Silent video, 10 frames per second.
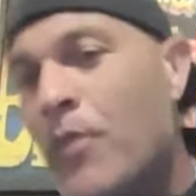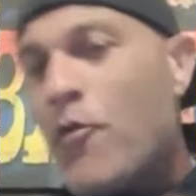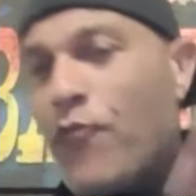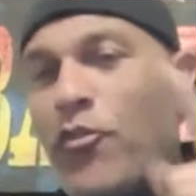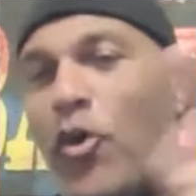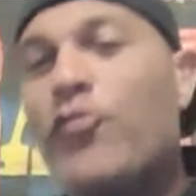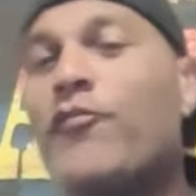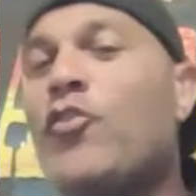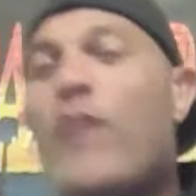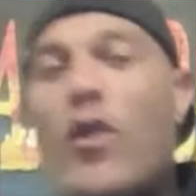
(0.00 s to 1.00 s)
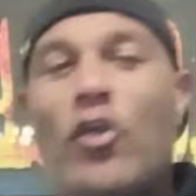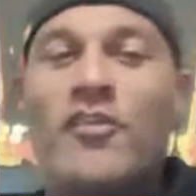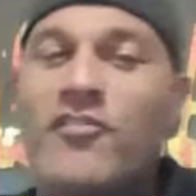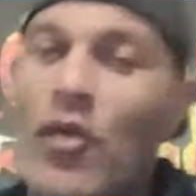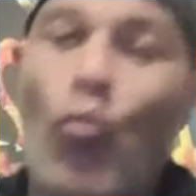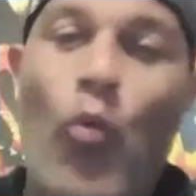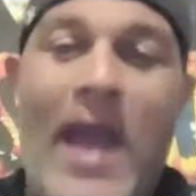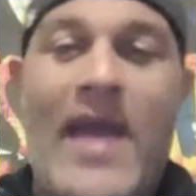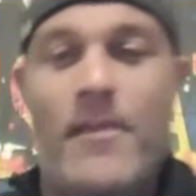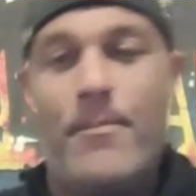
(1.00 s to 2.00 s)
For those of you that are listening
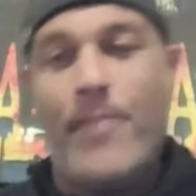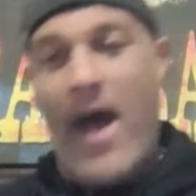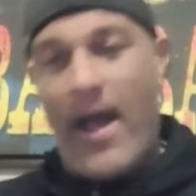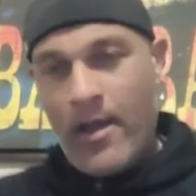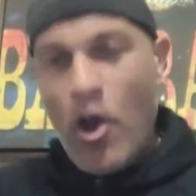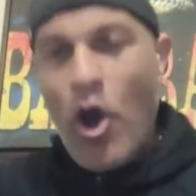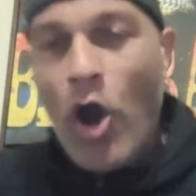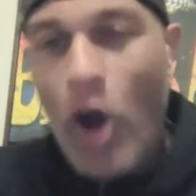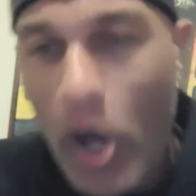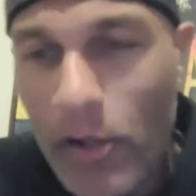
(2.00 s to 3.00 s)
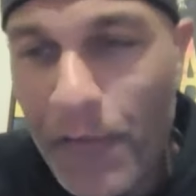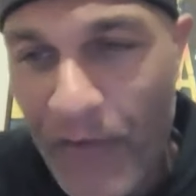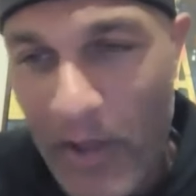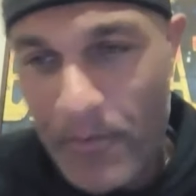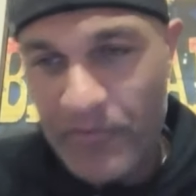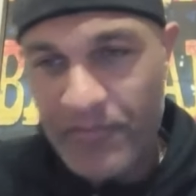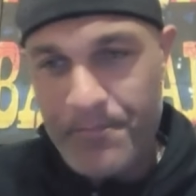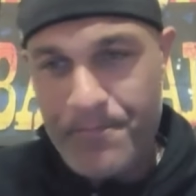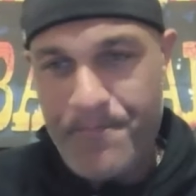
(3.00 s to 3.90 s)
way in the back, Hall of Famers.